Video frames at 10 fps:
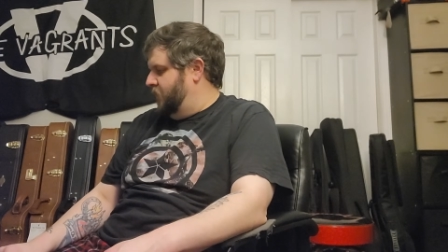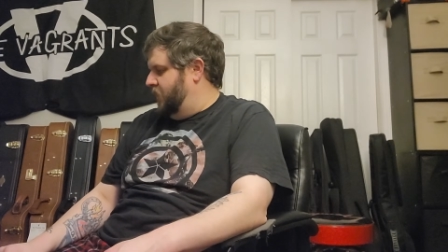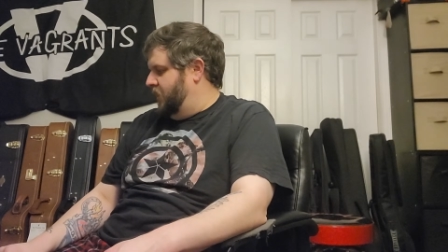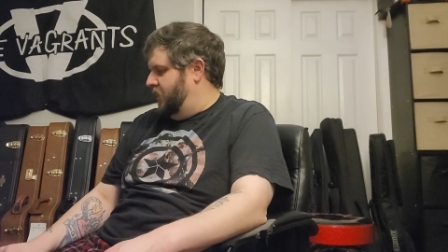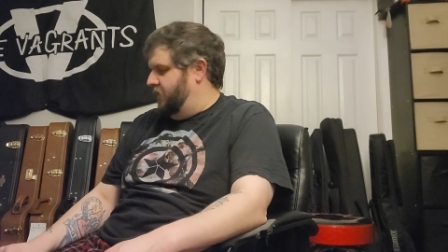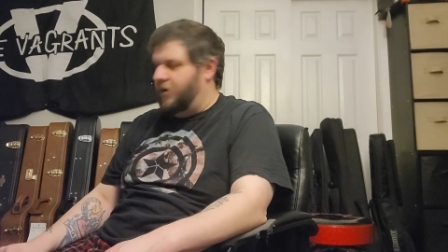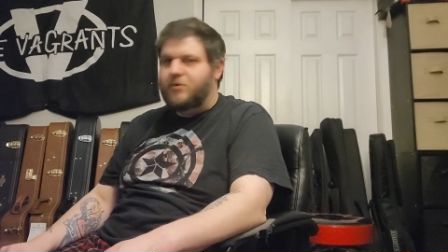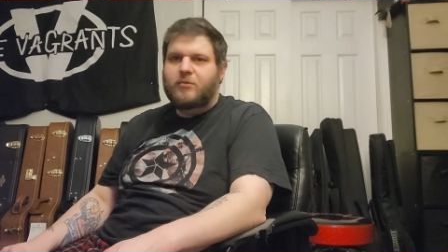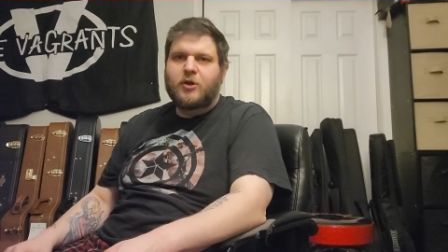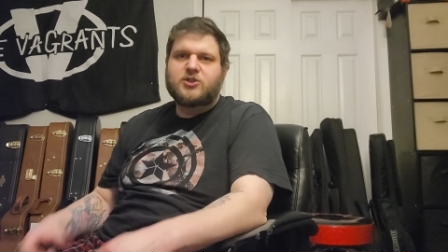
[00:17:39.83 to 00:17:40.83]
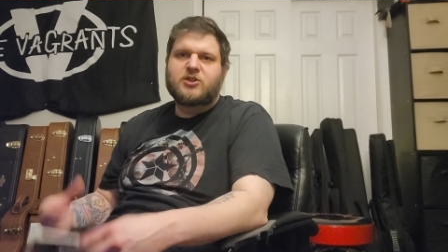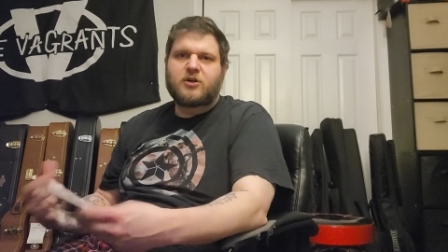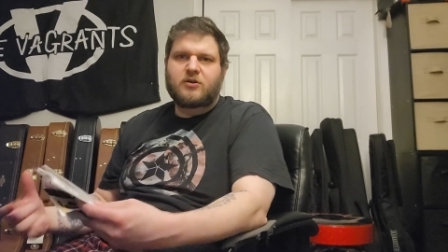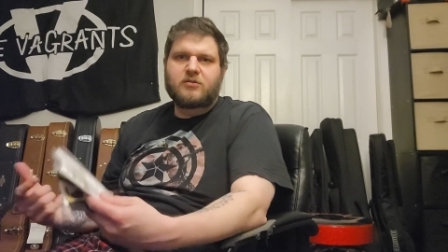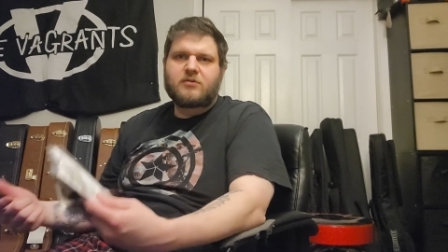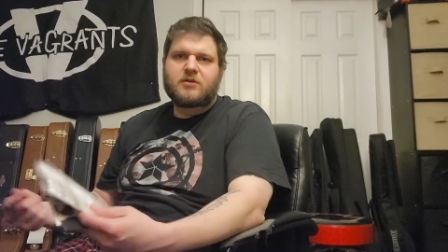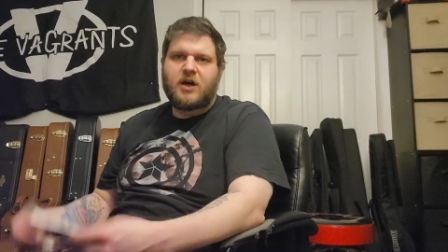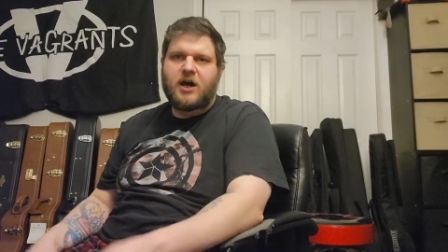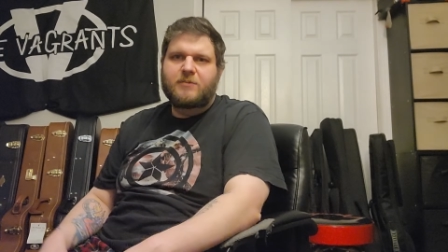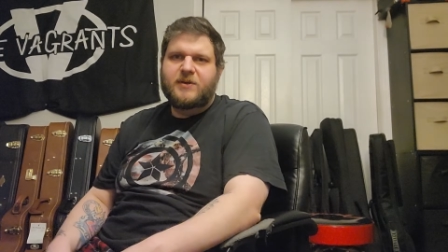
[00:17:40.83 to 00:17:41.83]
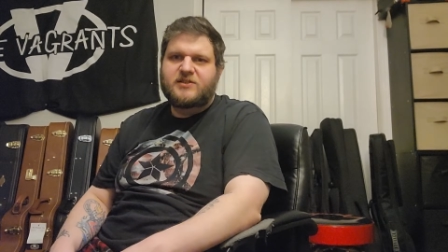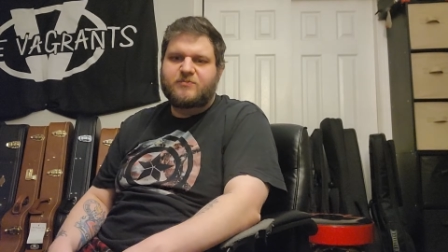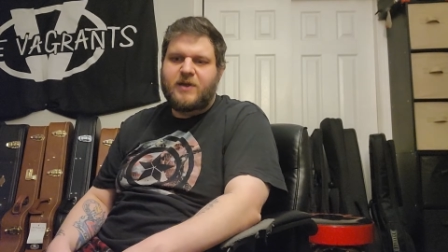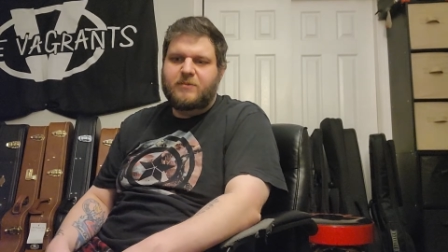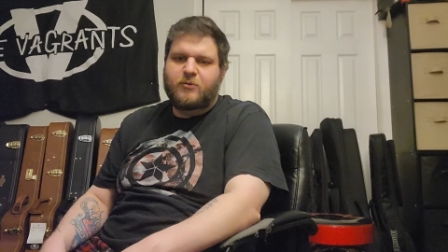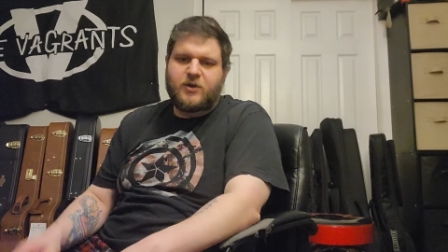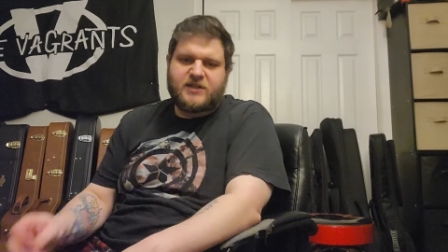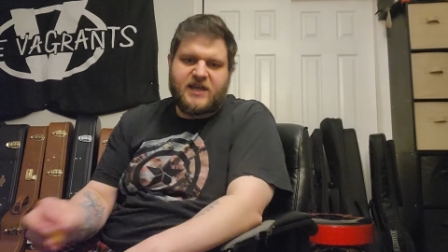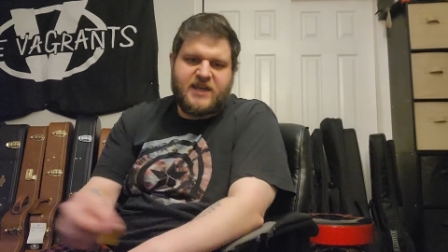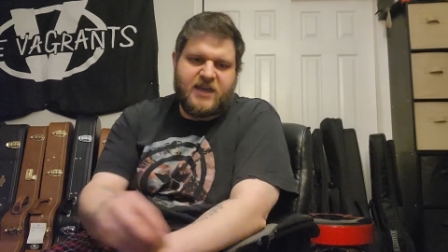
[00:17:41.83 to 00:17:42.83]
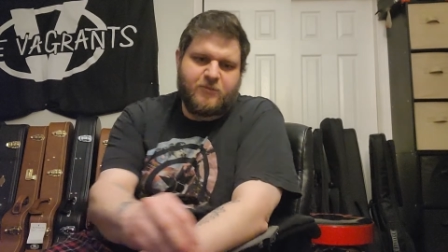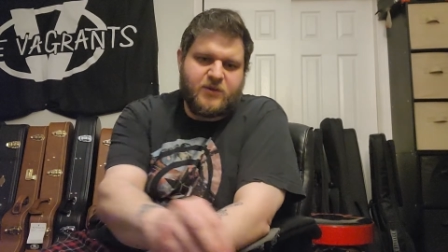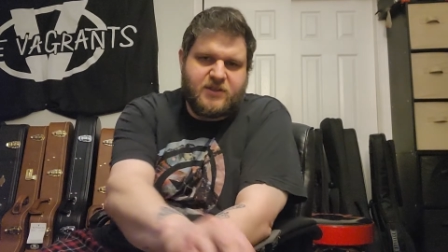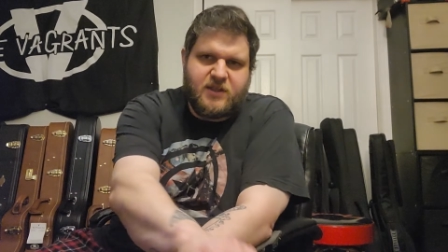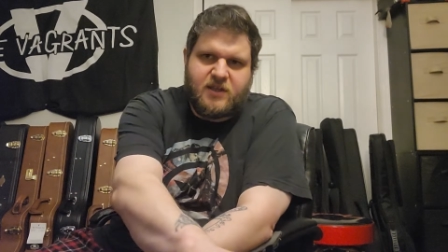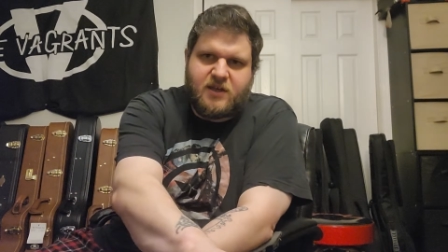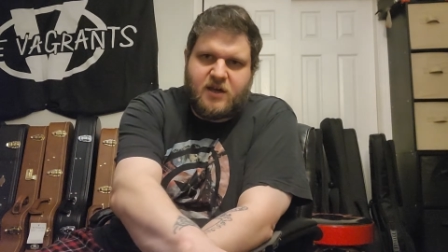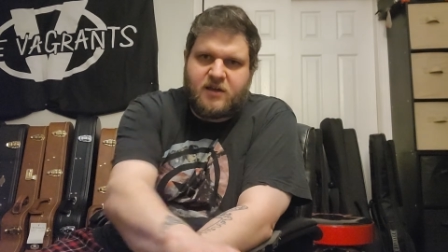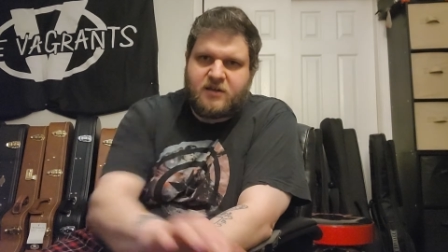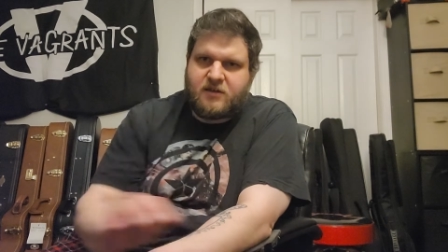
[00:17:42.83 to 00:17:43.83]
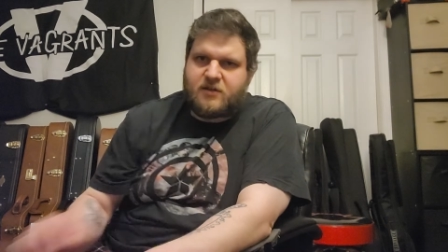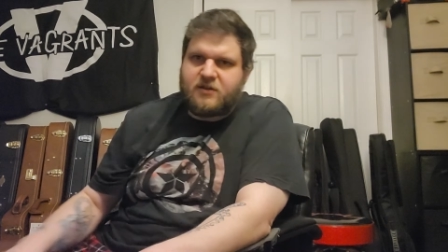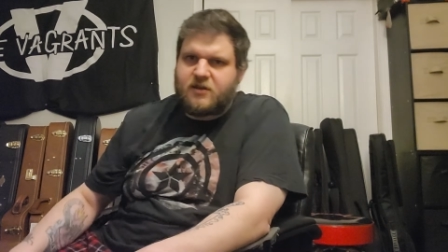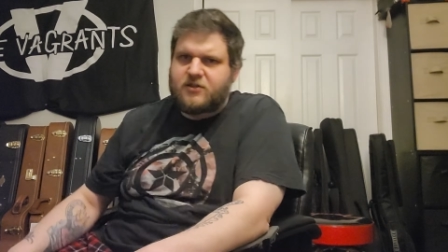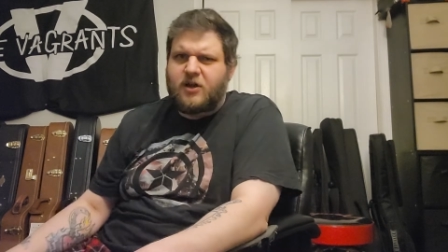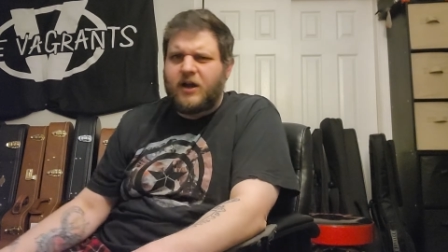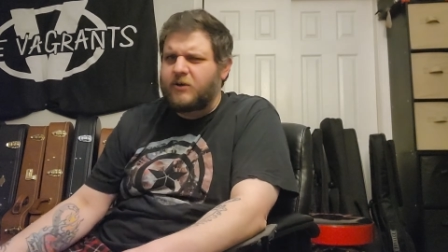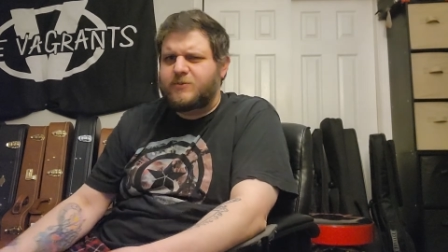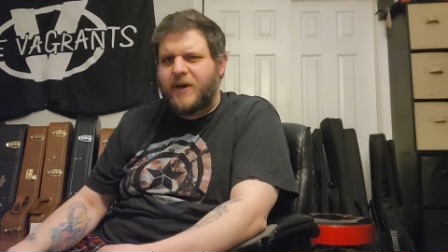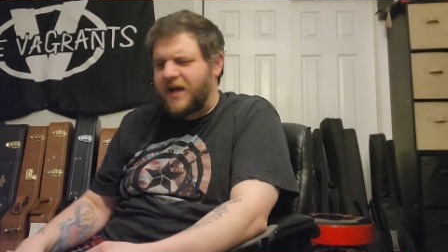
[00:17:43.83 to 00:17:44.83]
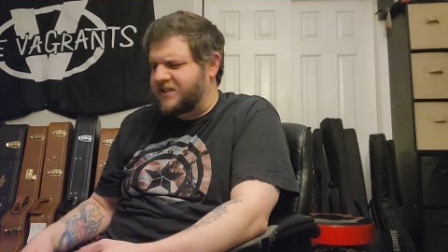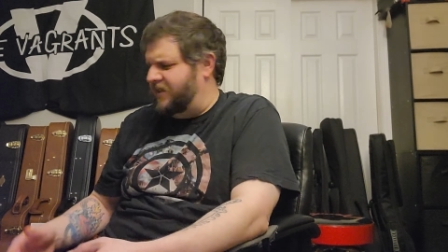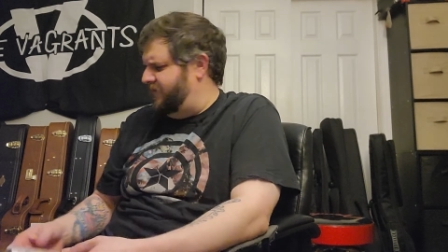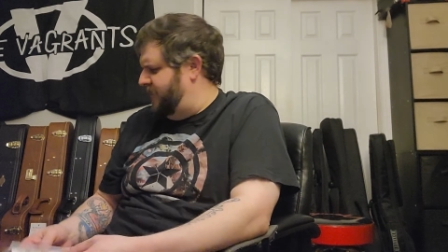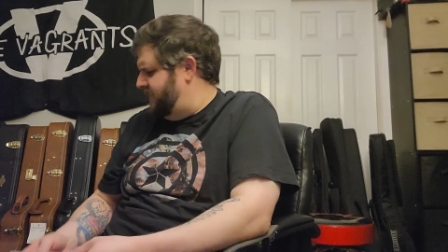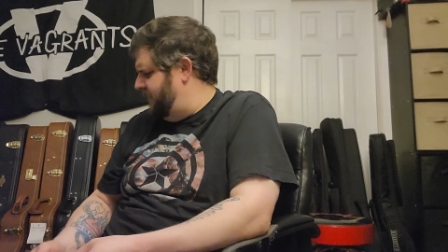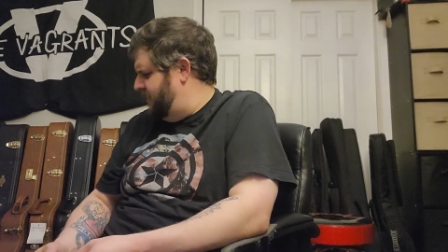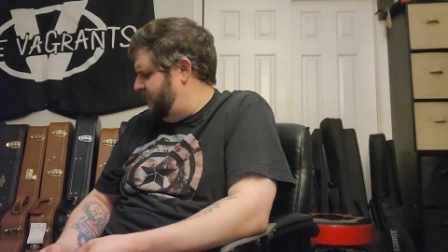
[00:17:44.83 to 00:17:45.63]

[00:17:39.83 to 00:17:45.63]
um, a promotional uh, piece of paperwork that came with the guitar. I was positive I did.